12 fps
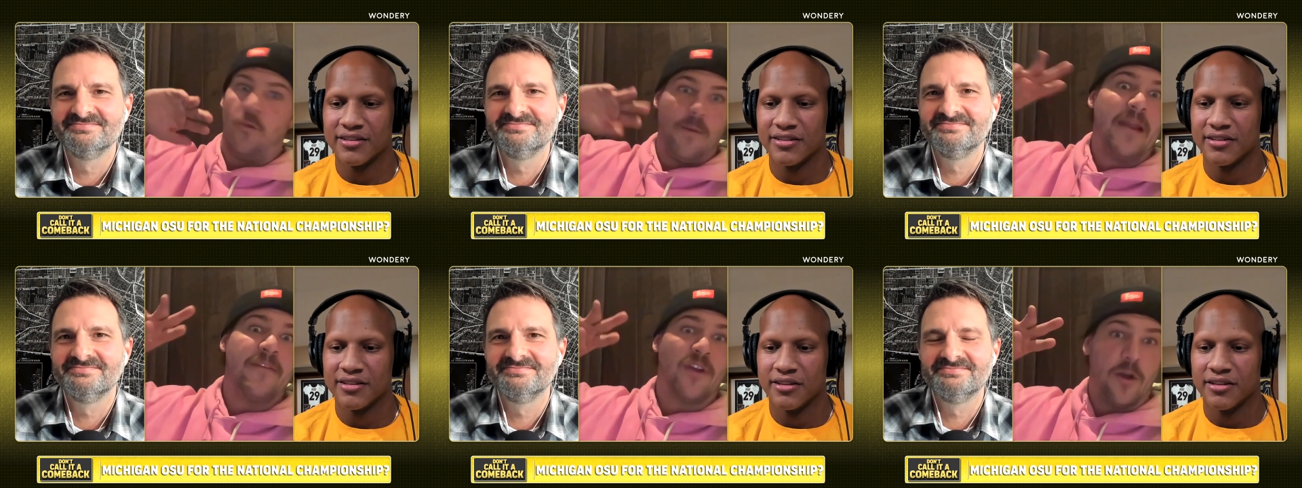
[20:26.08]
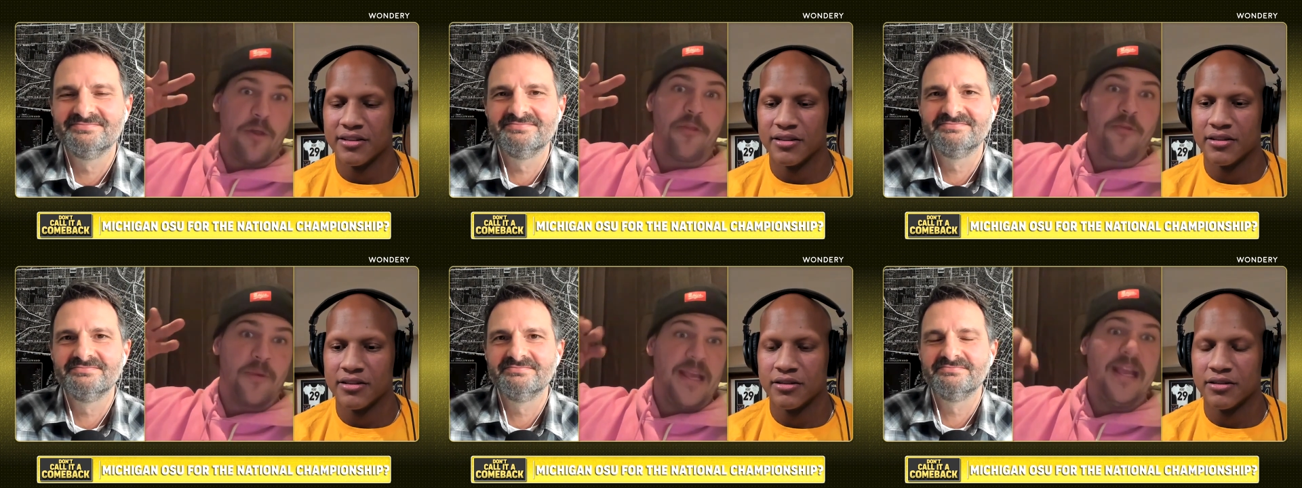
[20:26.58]
Speaker 1: we might even go to
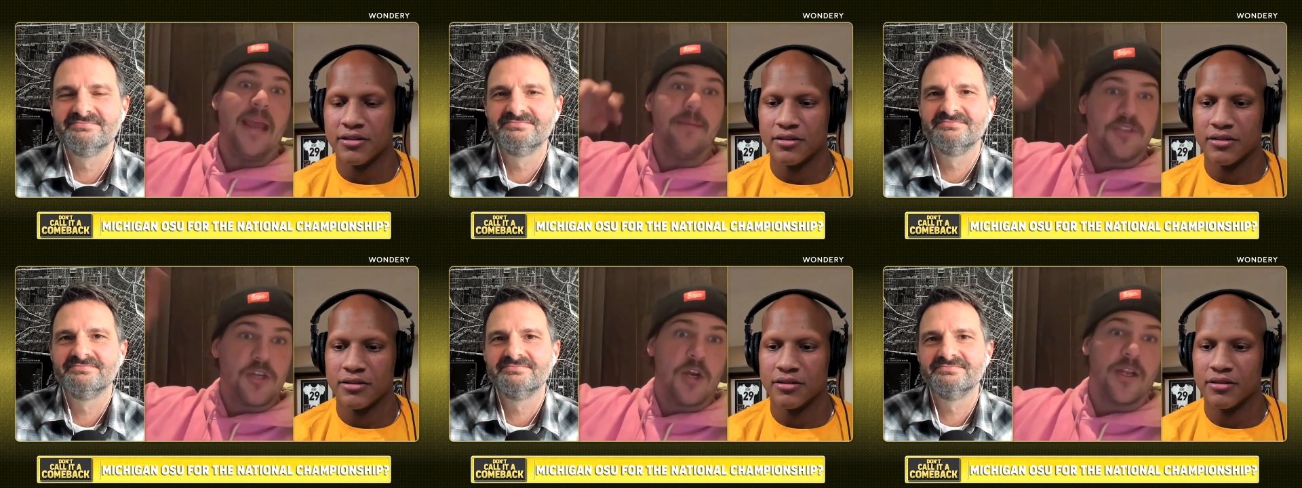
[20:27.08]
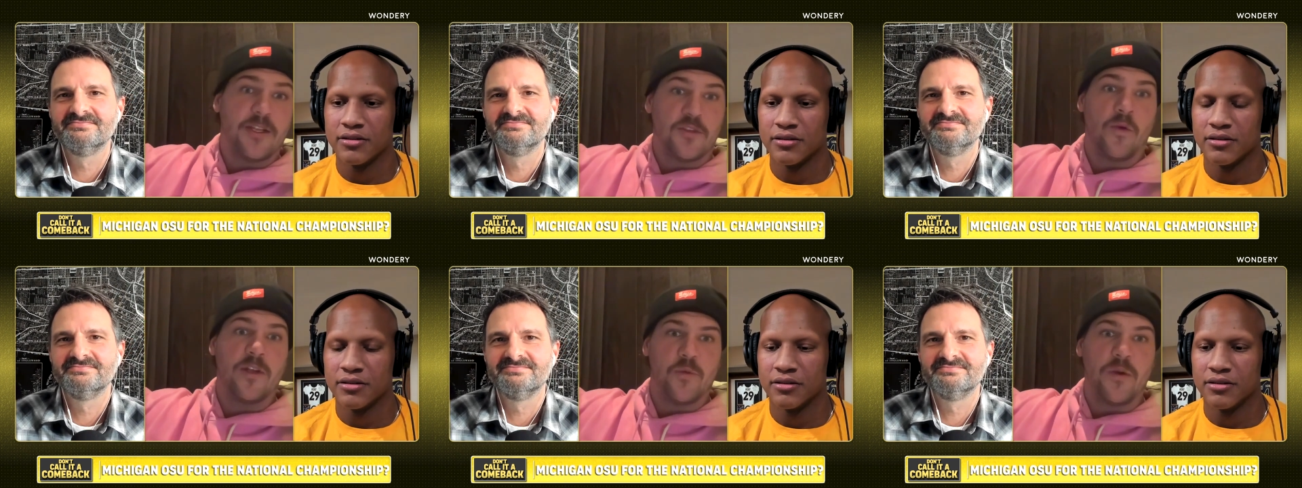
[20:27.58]
3 games starting in
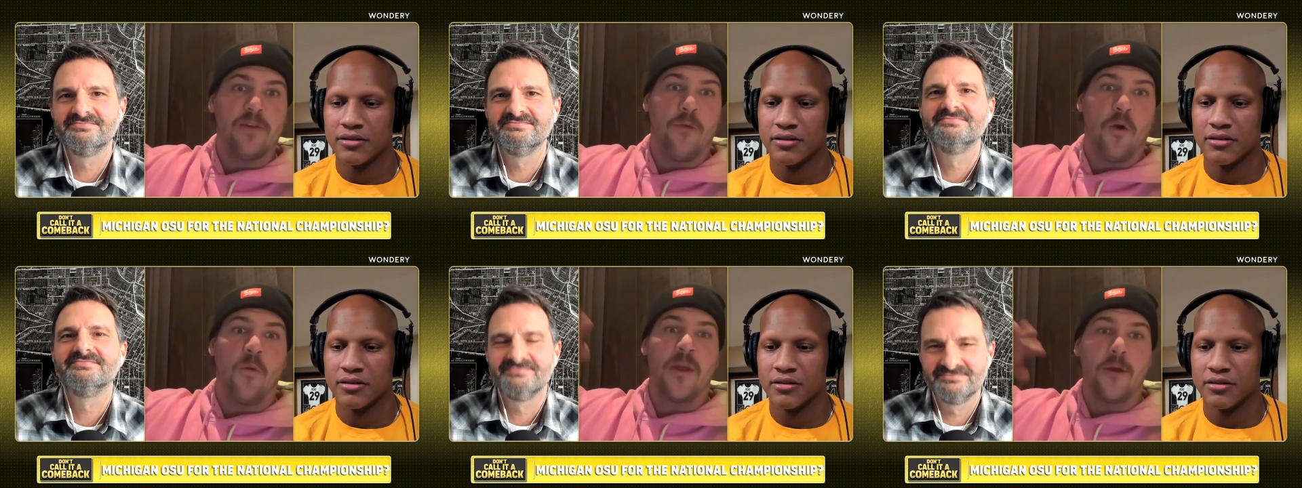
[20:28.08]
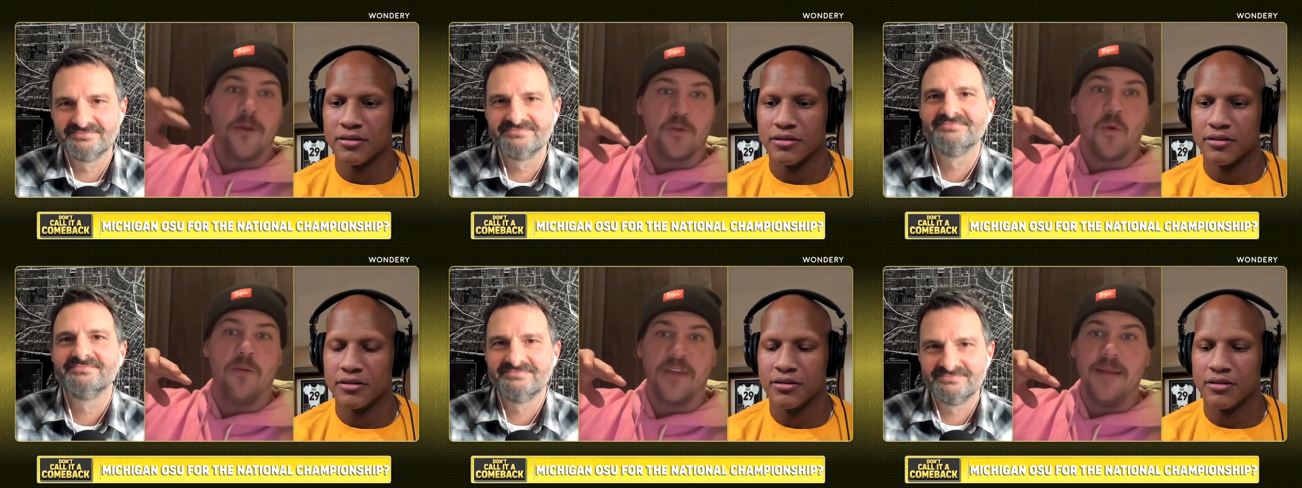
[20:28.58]
2024 when you go to
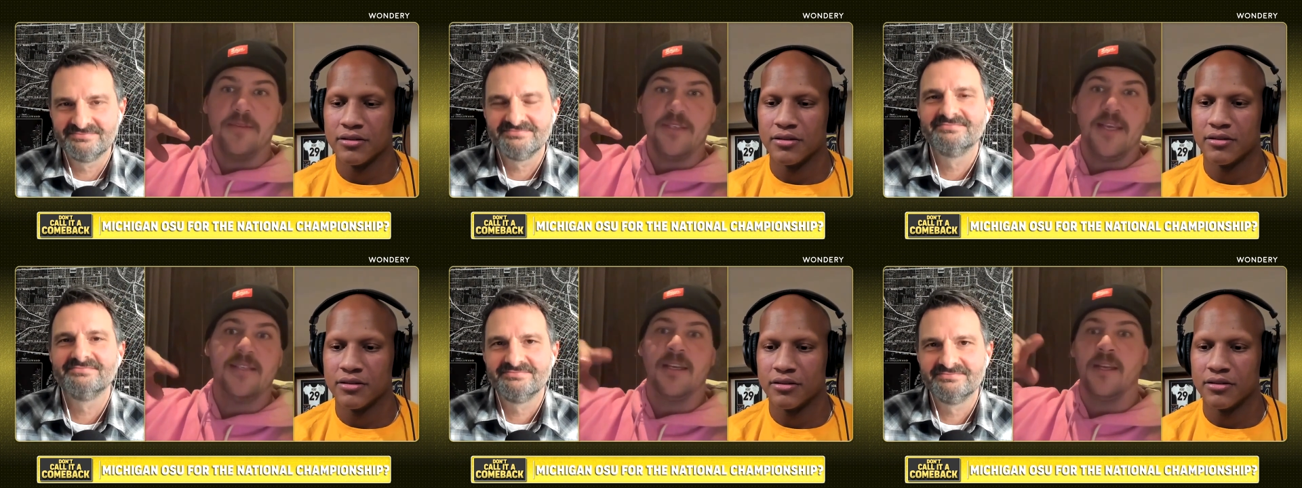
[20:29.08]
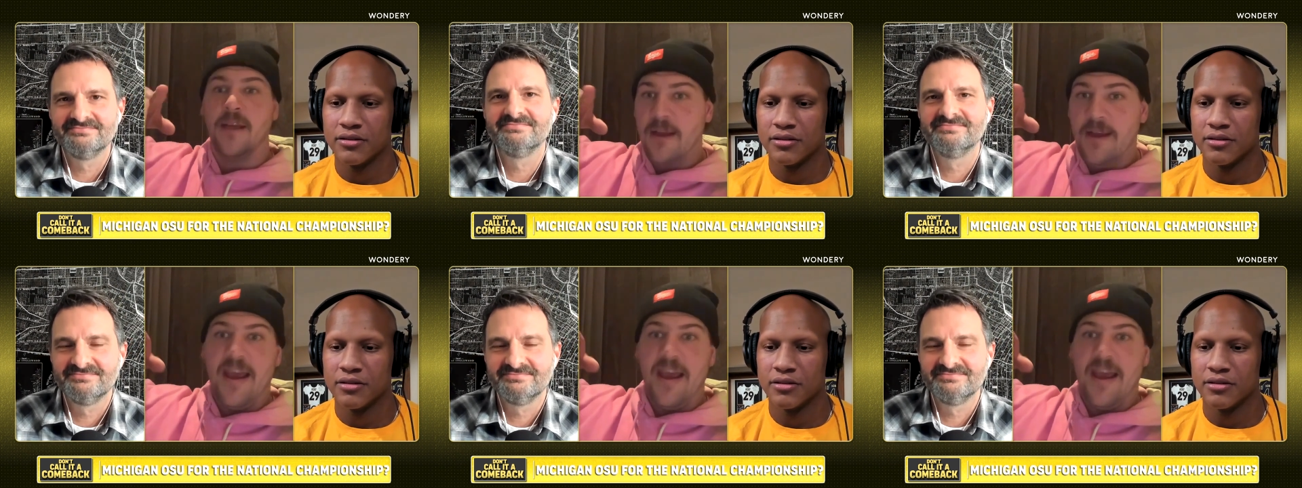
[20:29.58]
12-game season,